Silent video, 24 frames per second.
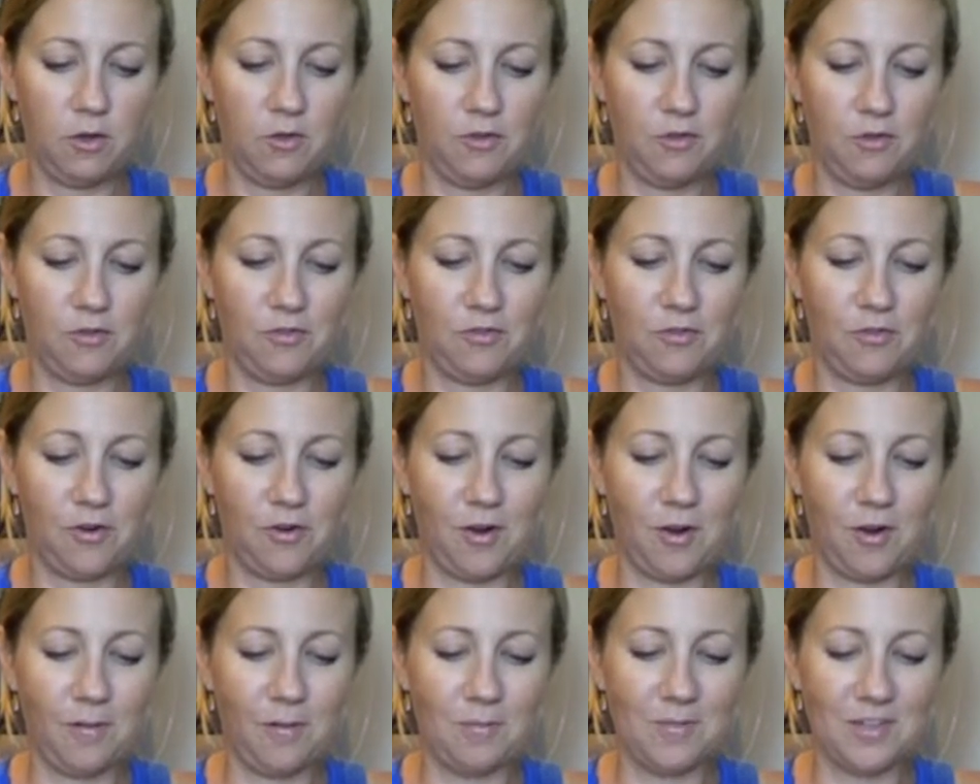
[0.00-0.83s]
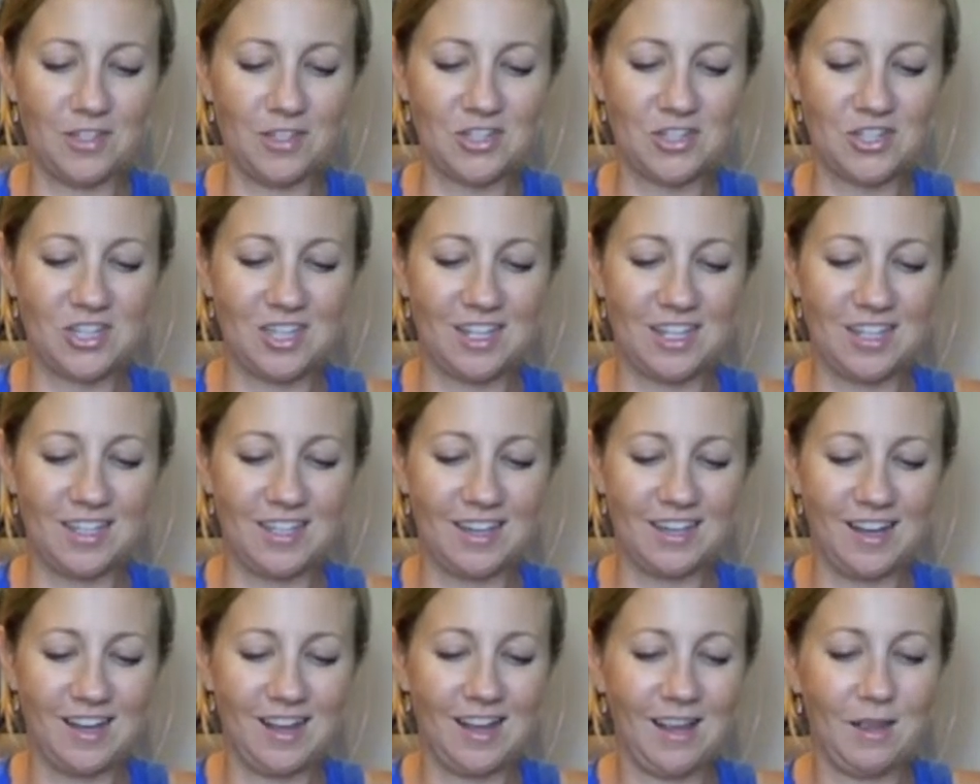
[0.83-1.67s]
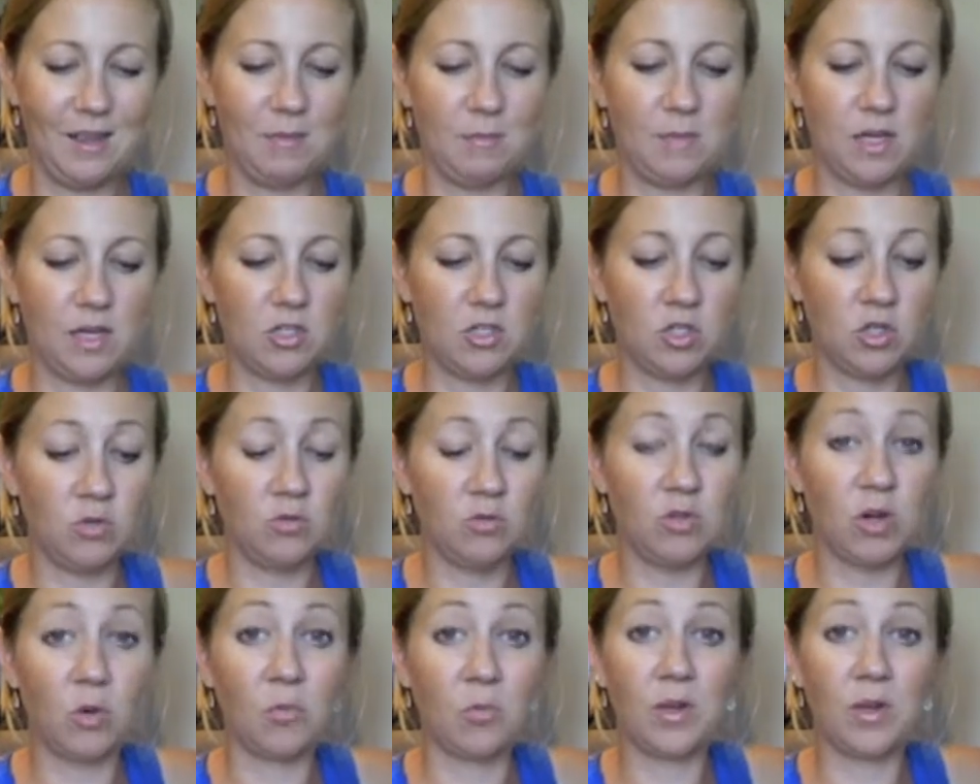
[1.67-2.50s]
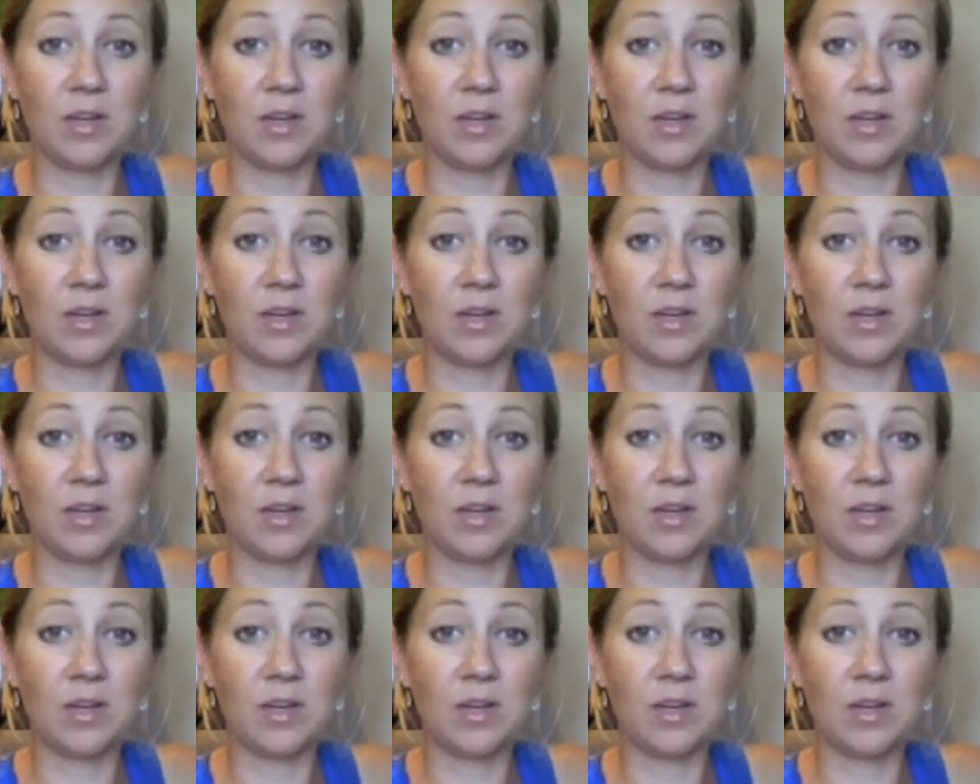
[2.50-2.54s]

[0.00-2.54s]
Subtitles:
from the sheet because you don't